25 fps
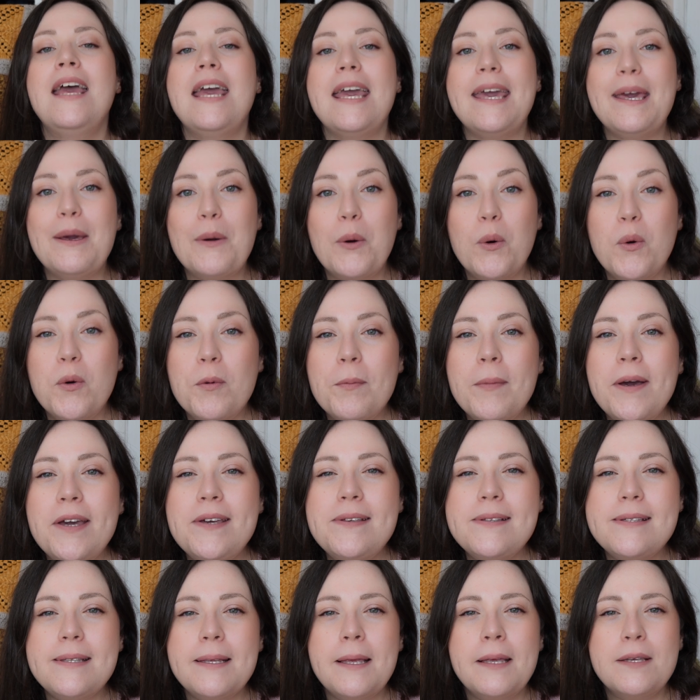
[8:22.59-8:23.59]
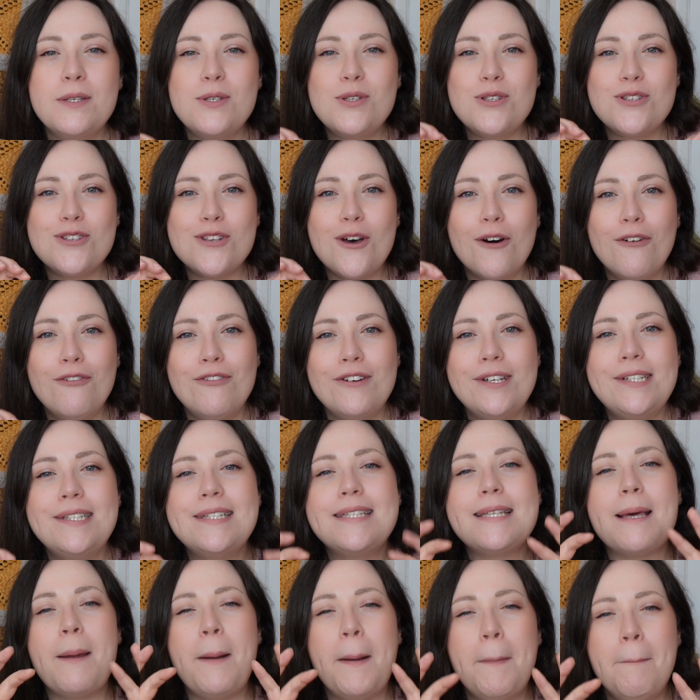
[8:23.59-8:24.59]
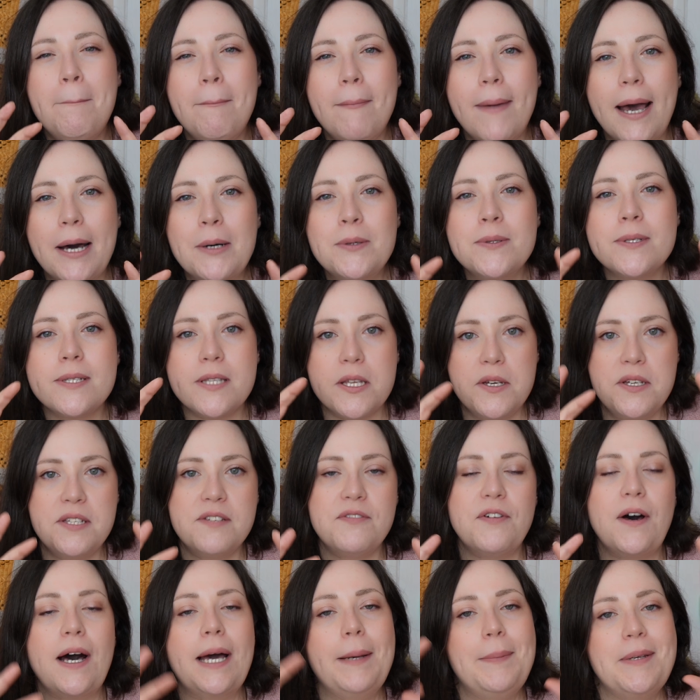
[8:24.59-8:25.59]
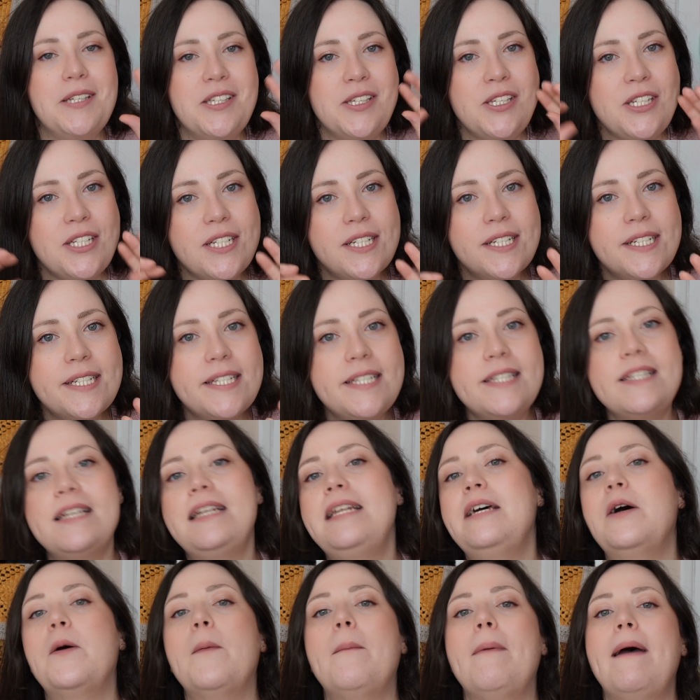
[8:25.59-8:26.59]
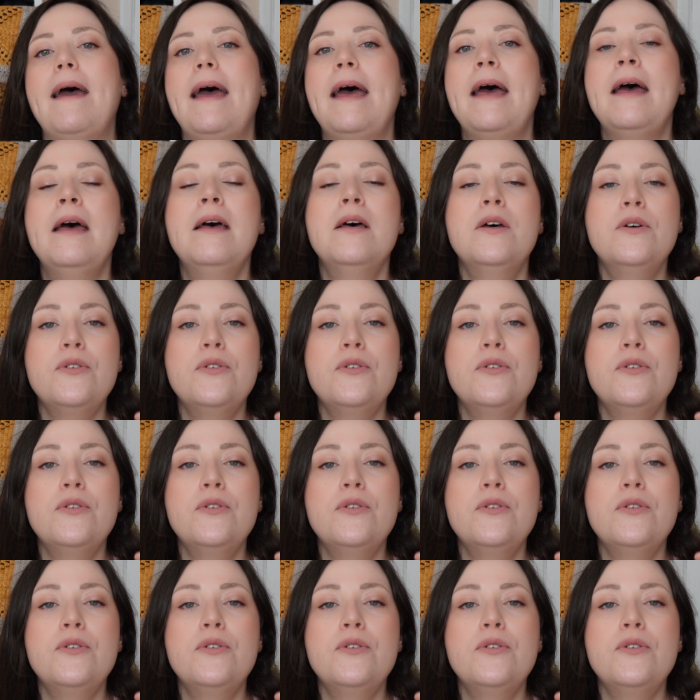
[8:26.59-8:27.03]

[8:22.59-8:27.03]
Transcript: it almost softens and melts those fibres just a little bit